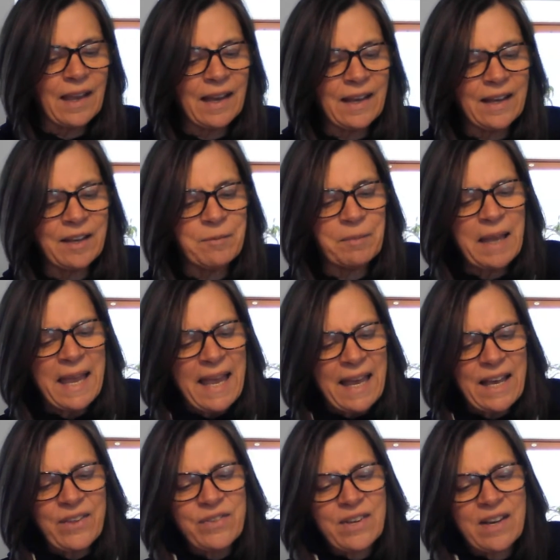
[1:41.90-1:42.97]
um,
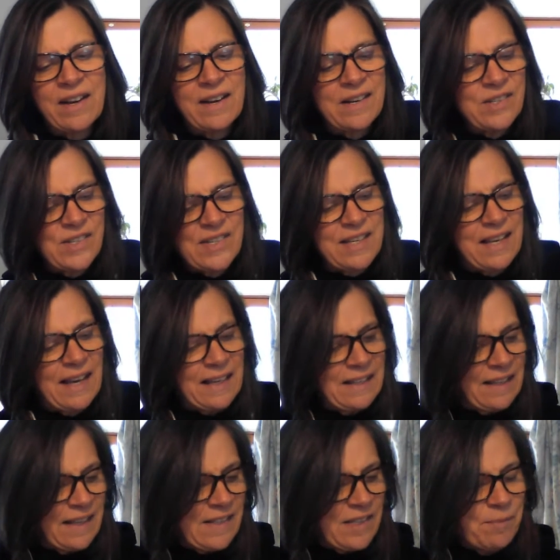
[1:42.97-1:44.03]
and the cards the
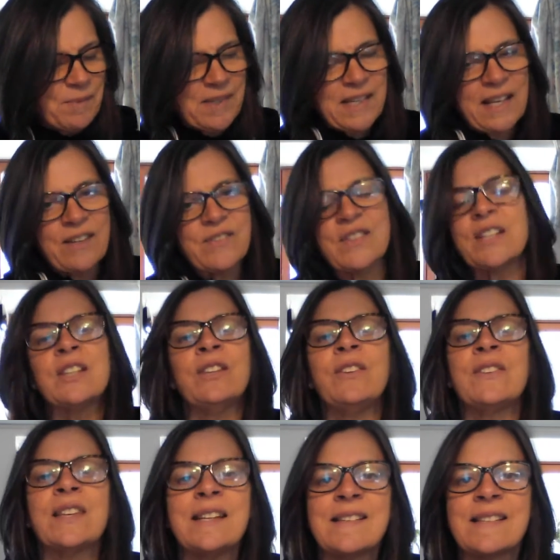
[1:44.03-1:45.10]
guidelines themselves
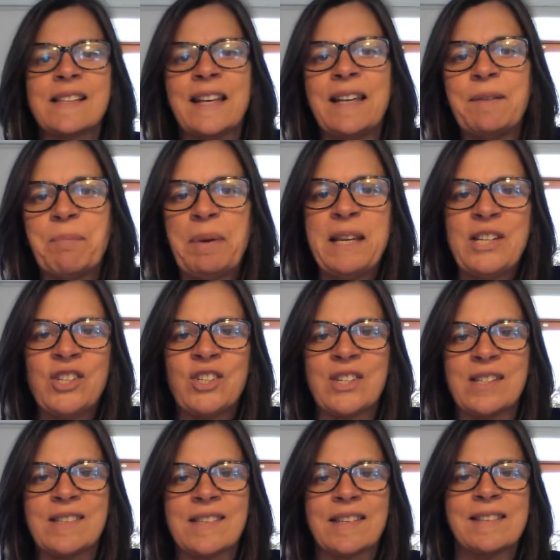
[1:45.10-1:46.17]
include things like
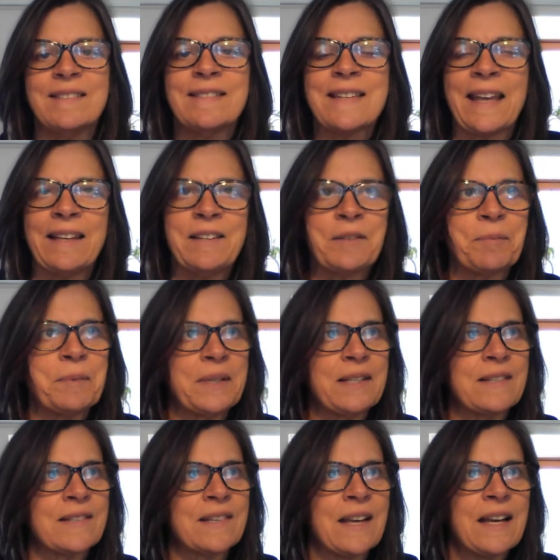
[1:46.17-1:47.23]
patience
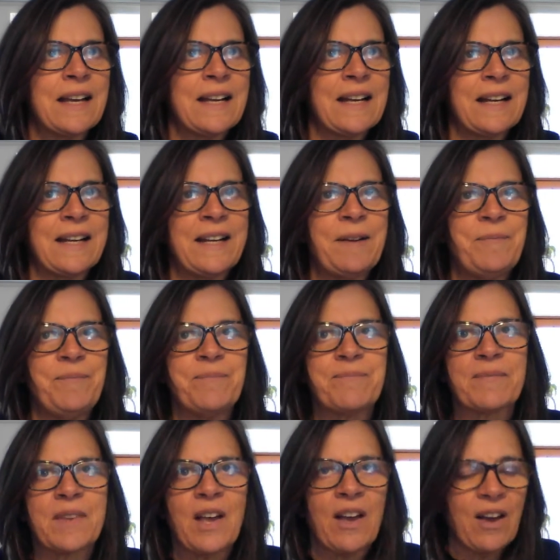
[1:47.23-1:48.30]
contentment um,
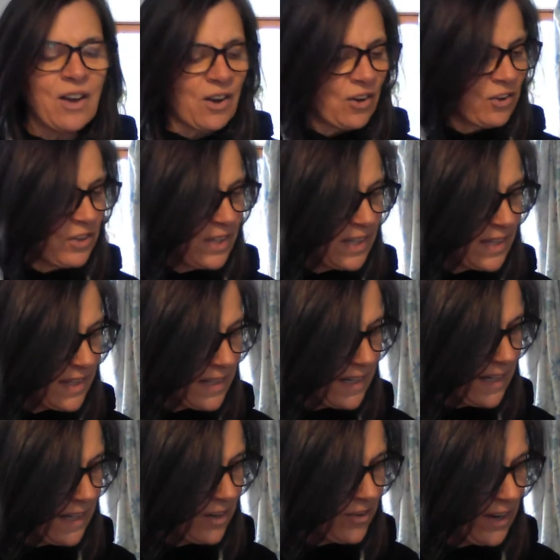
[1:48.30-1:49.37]

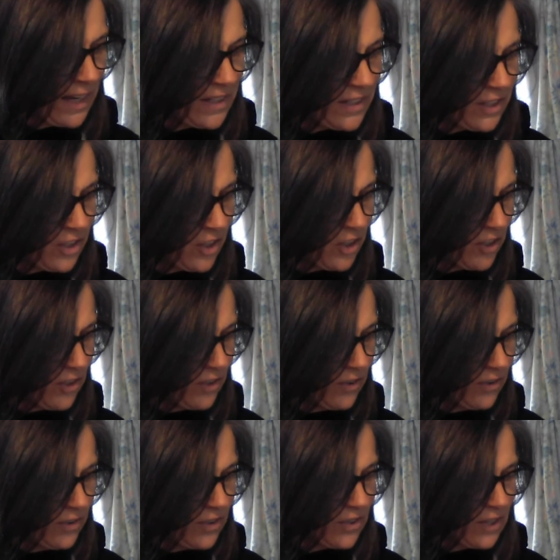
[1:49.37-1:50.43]
honesty
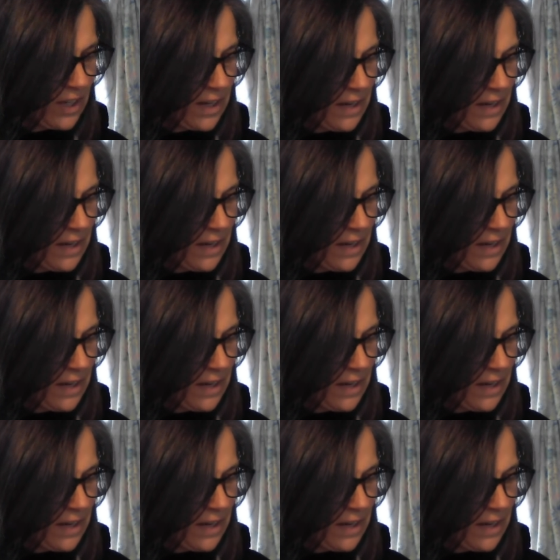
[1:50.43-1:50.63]
gratitude